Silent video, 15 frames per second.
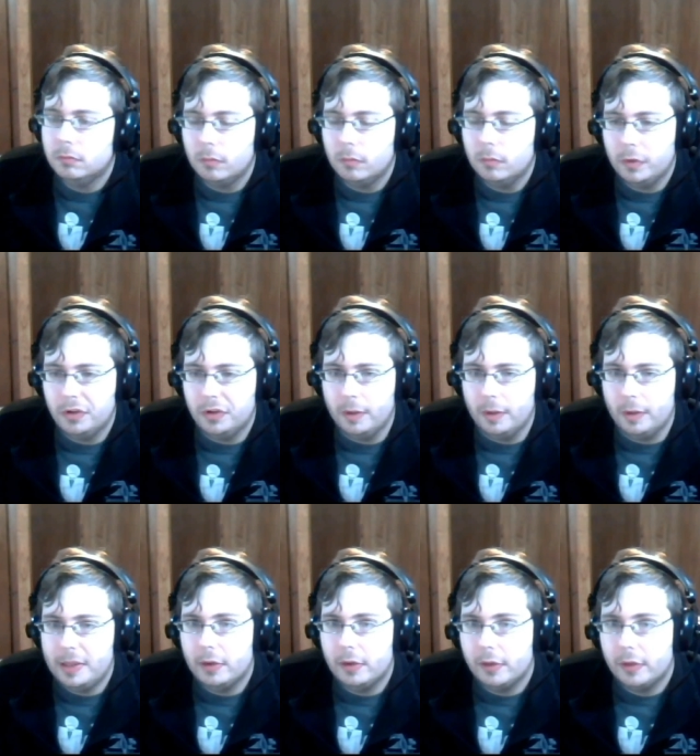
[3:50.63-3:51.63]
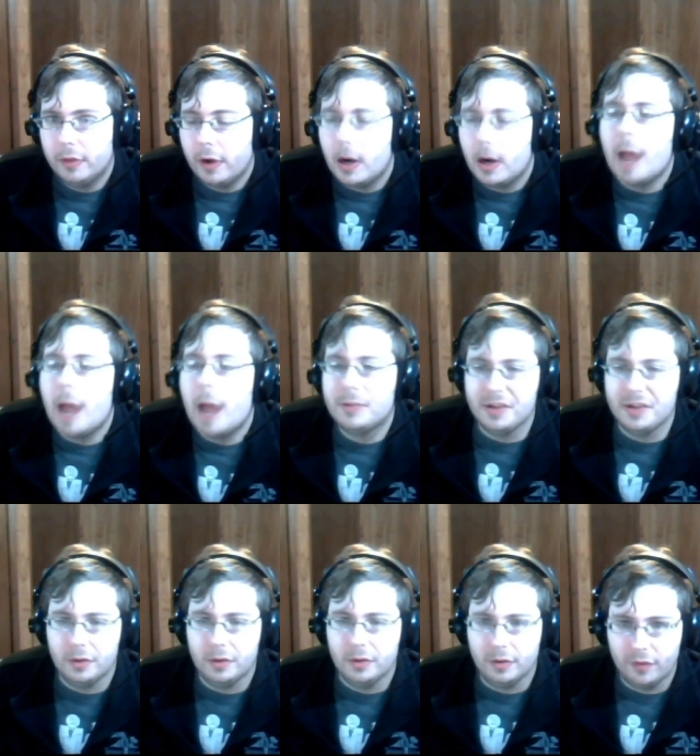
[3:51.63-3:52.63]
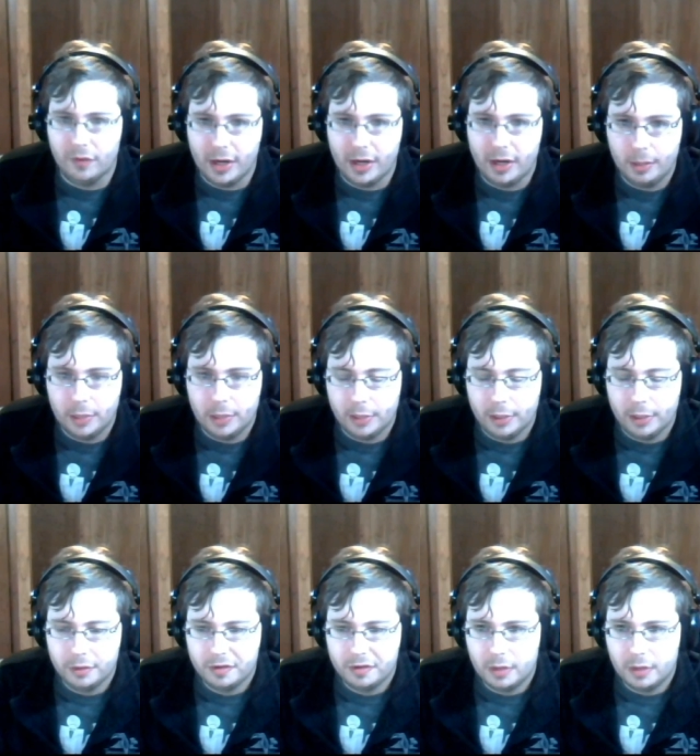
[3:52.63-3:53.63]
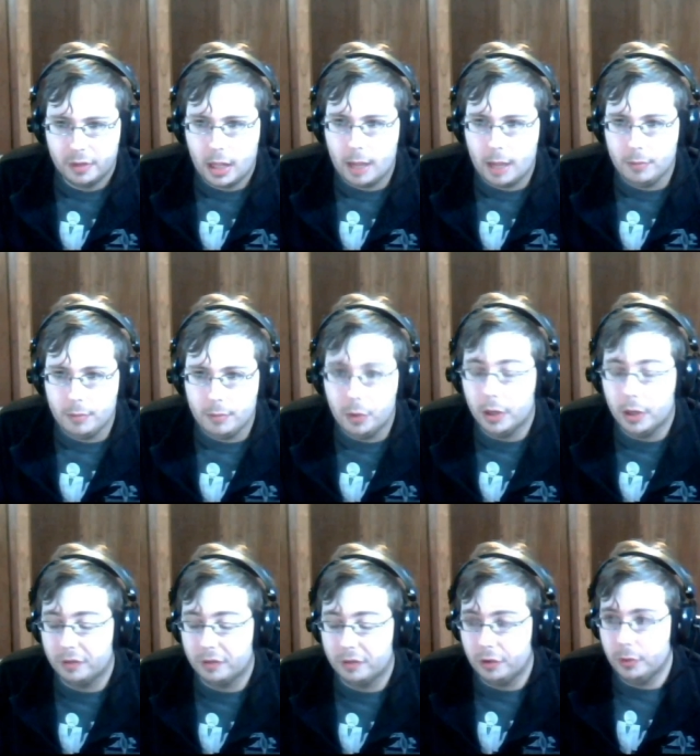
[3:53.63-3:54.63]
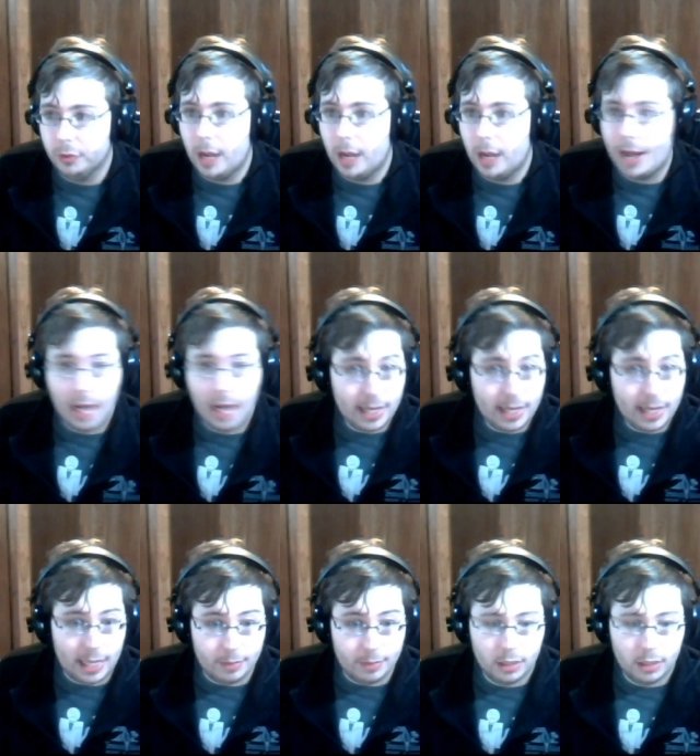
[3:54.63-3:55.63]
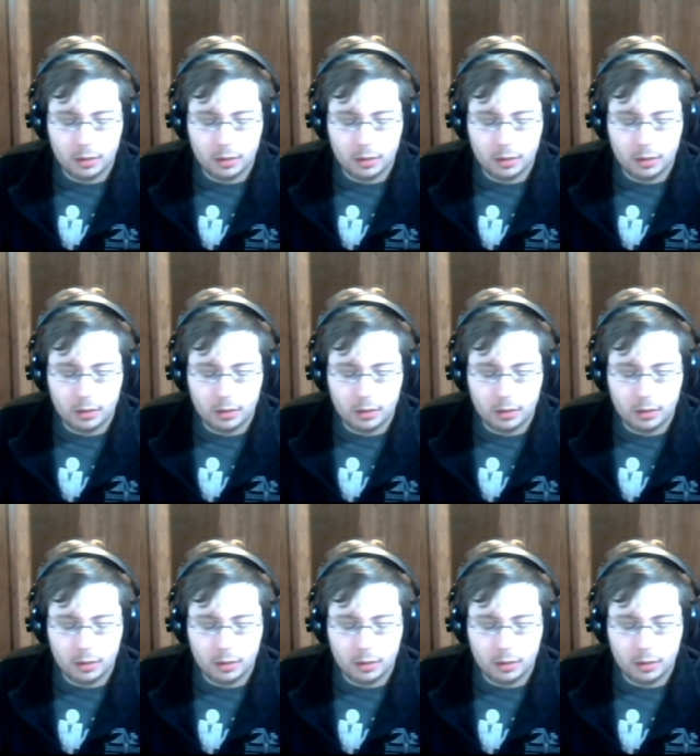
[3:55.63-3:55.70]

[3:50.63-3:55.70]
So, I mean, there are options out there for finding players. You can also do online gaming.